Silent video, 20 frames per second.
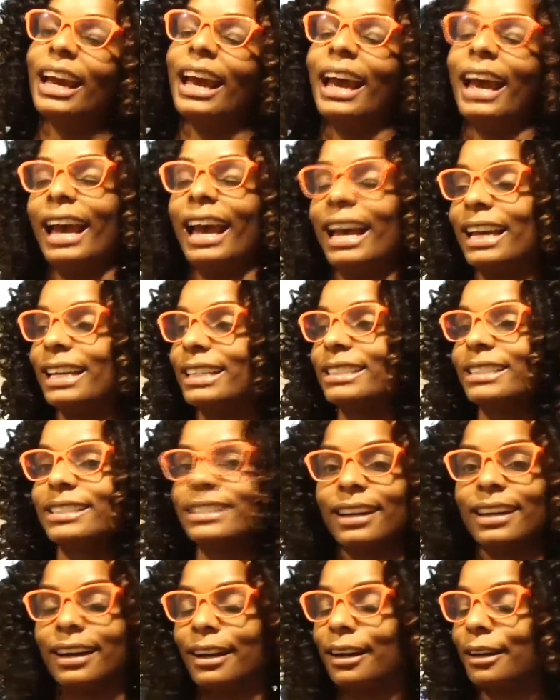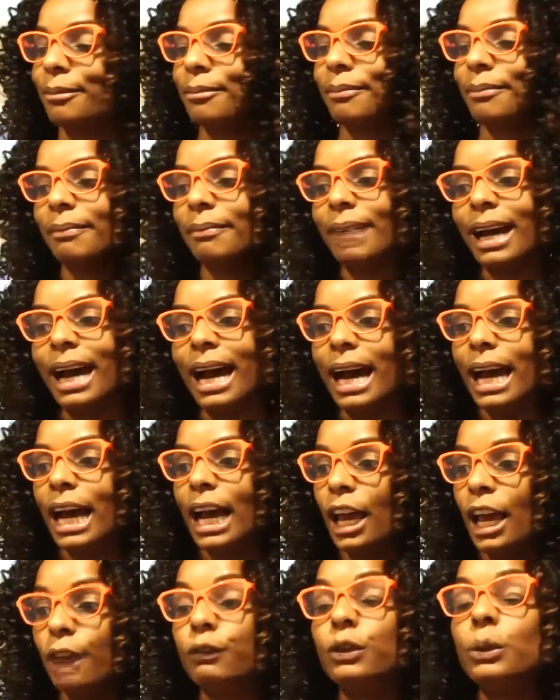And
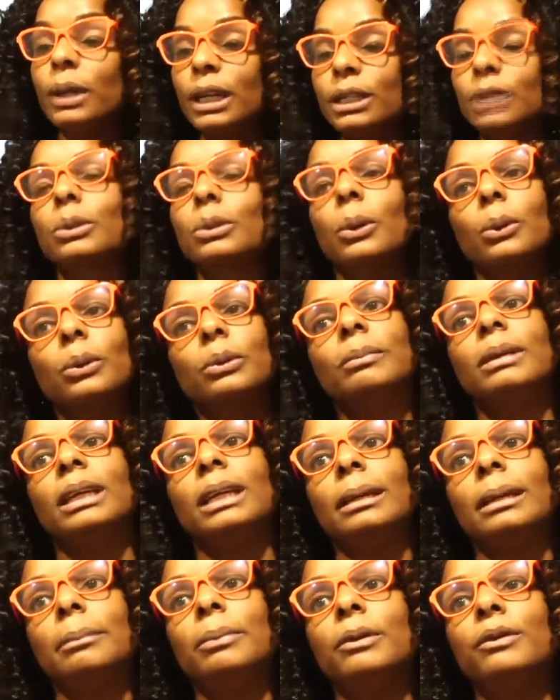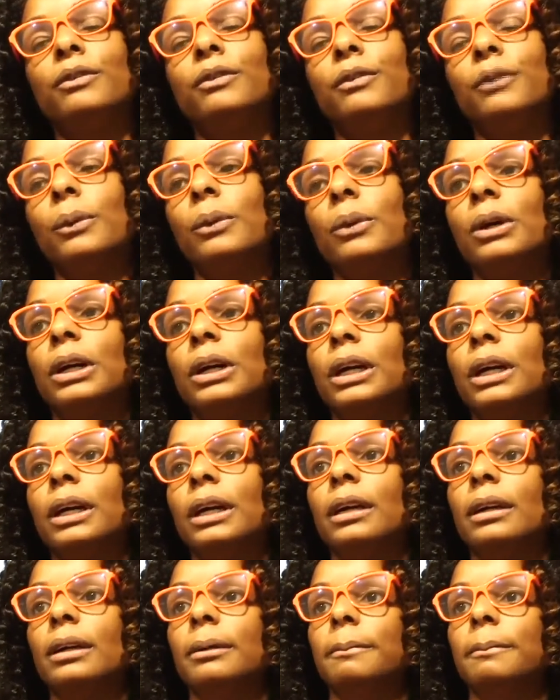if you had told me
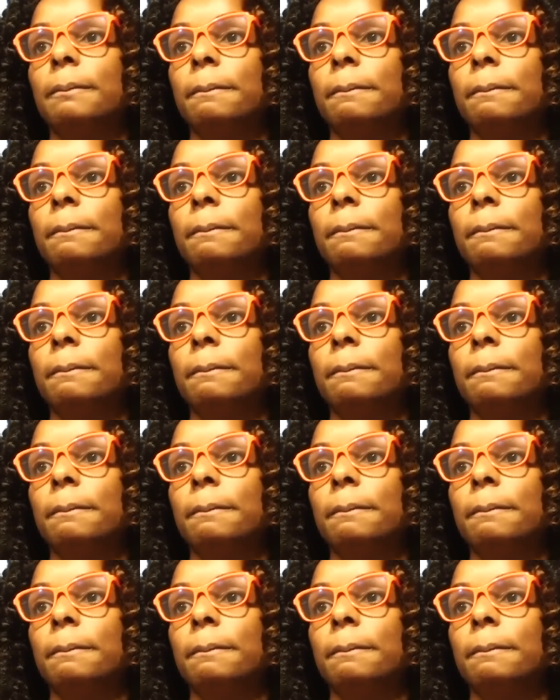before